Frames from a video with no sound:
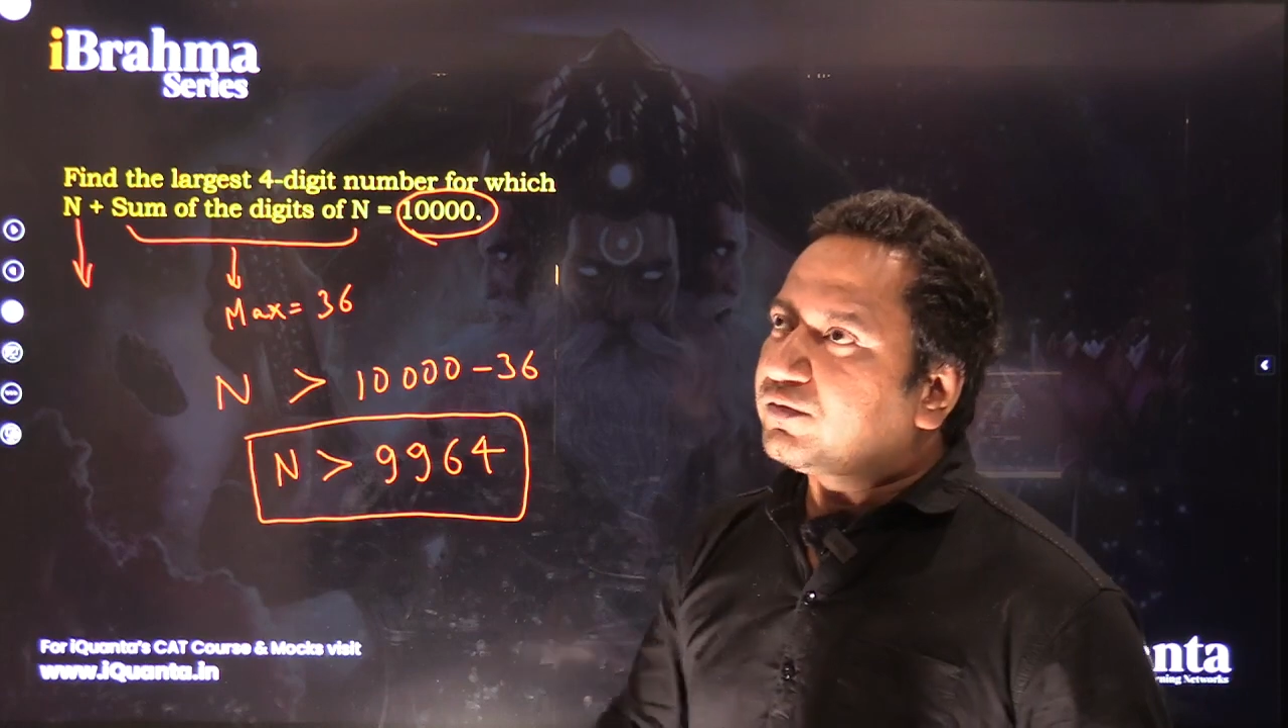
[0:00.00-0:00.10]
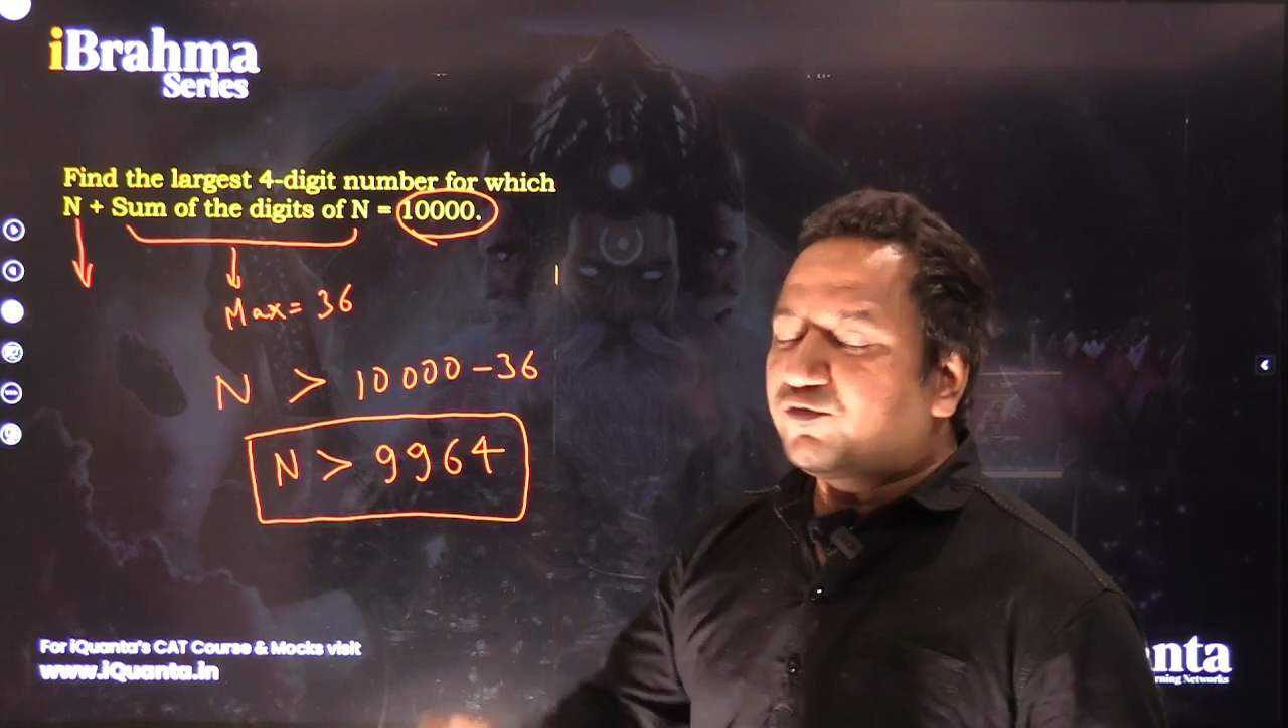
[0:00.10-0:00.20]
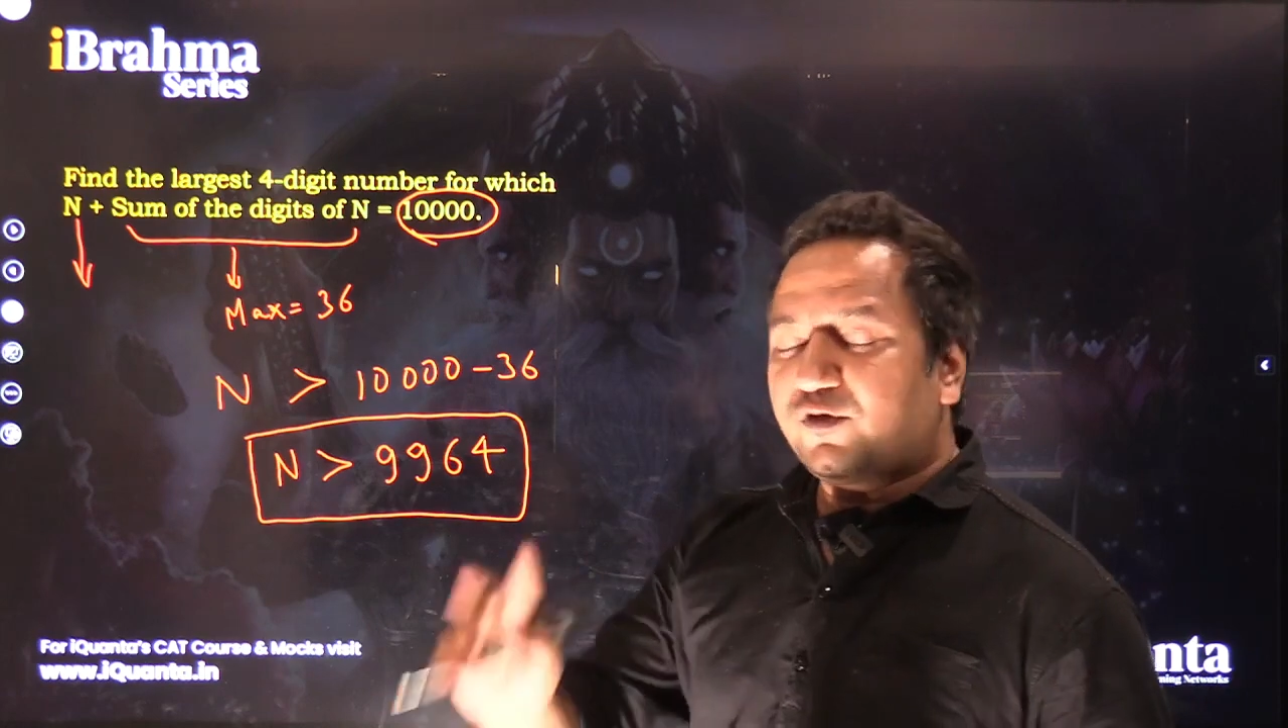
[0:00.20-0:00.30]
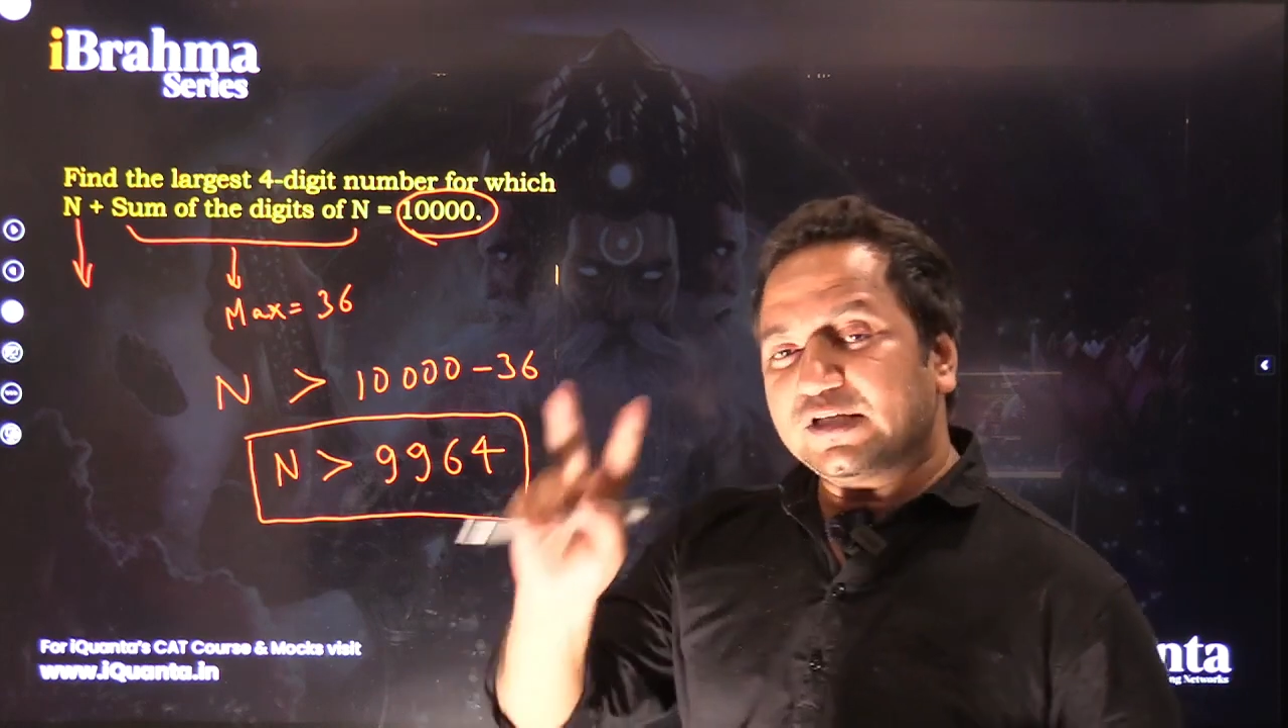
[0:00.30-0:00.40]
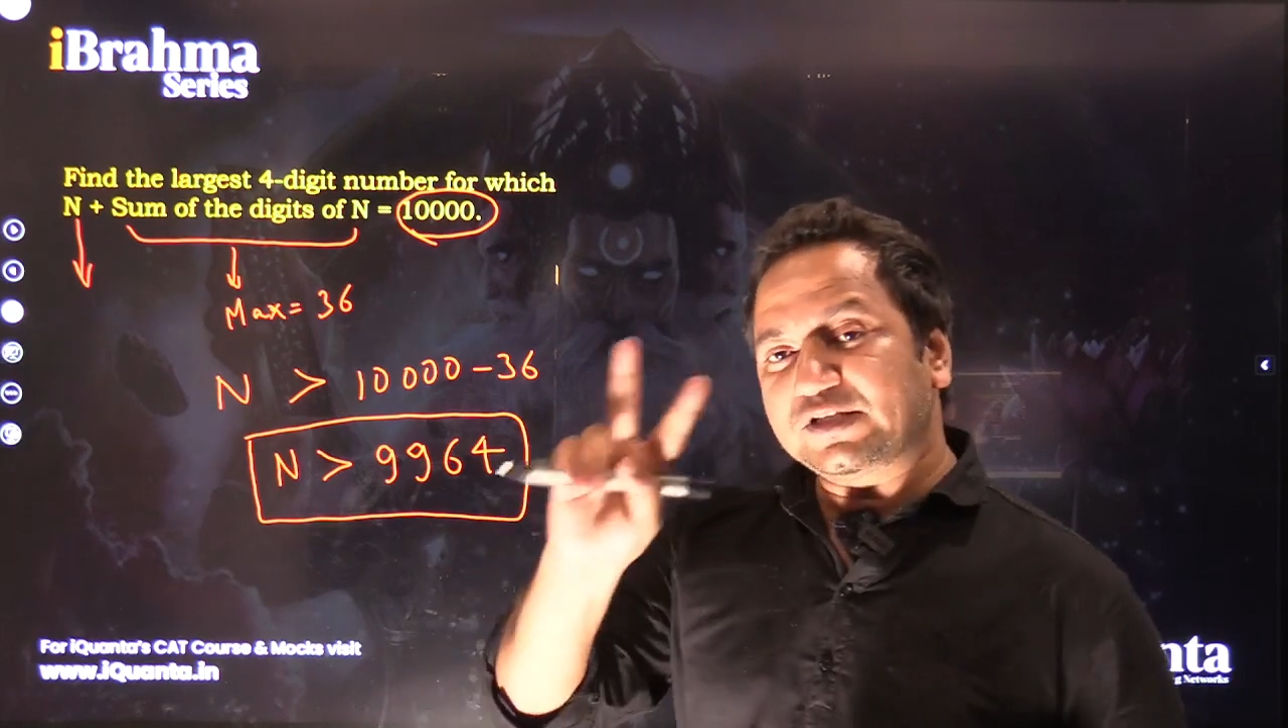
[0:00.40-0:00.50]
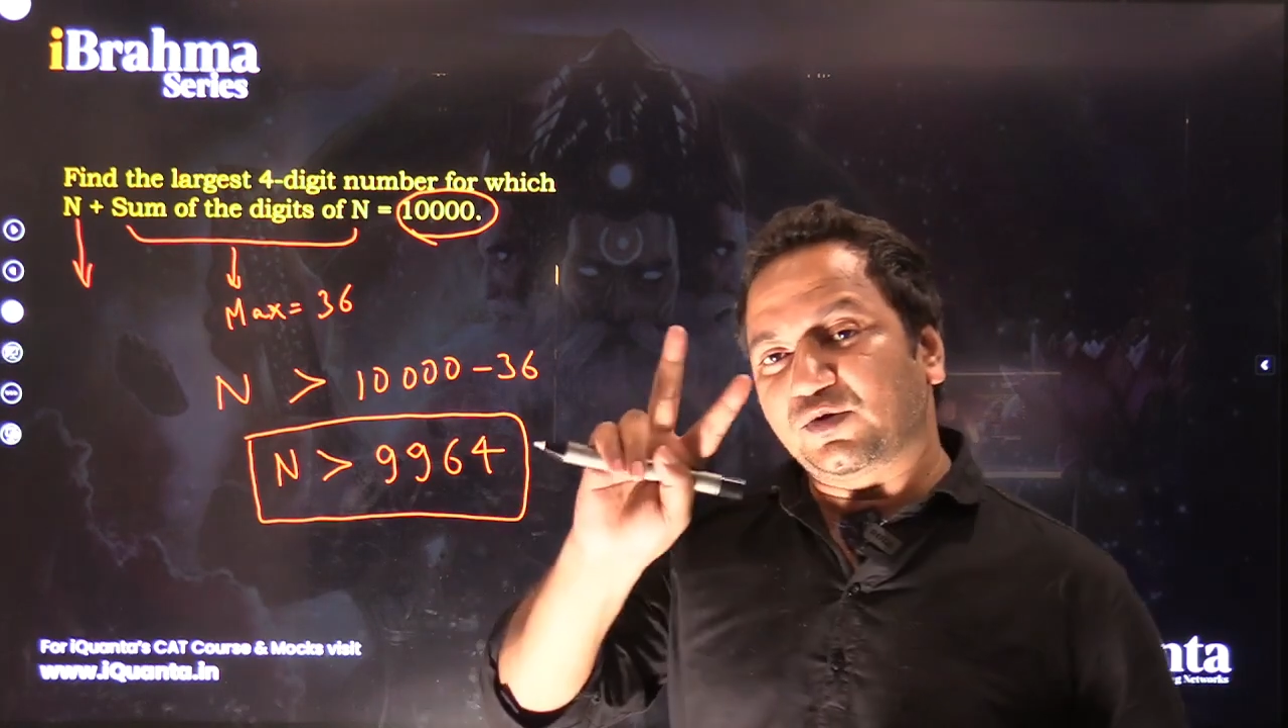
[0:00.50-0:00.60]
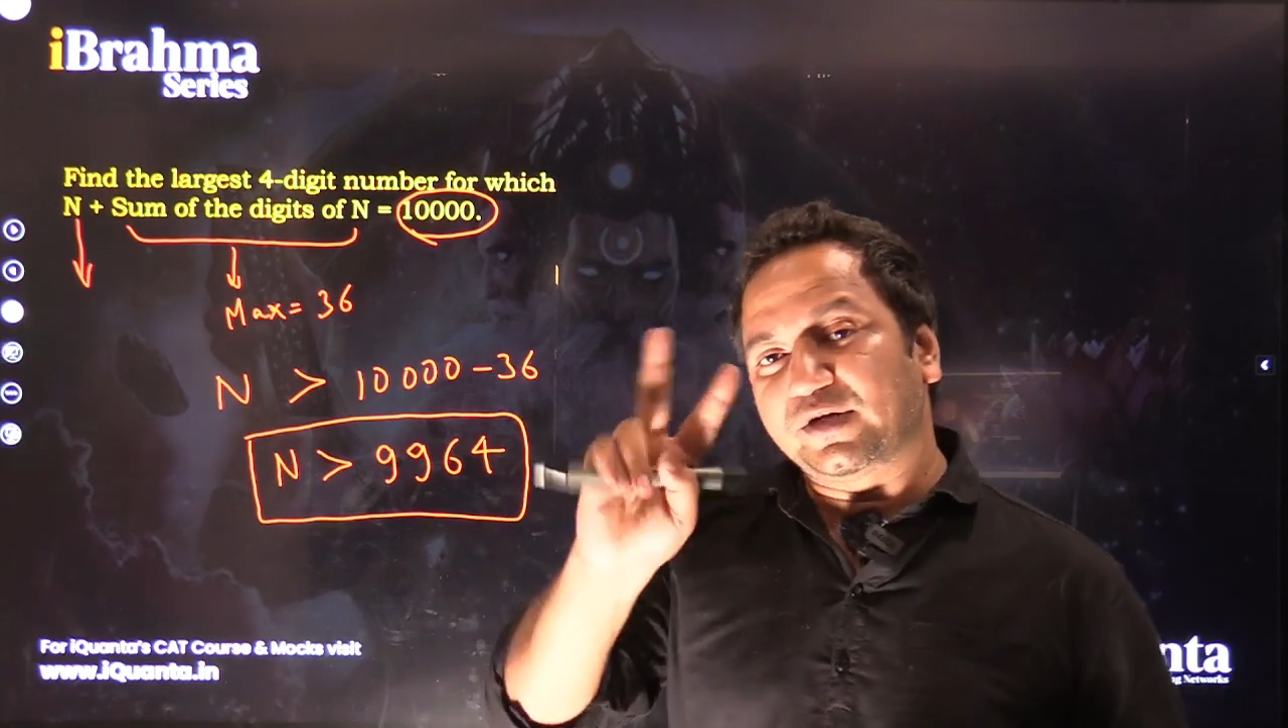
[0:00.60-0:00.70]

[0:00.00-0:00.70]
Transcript: first two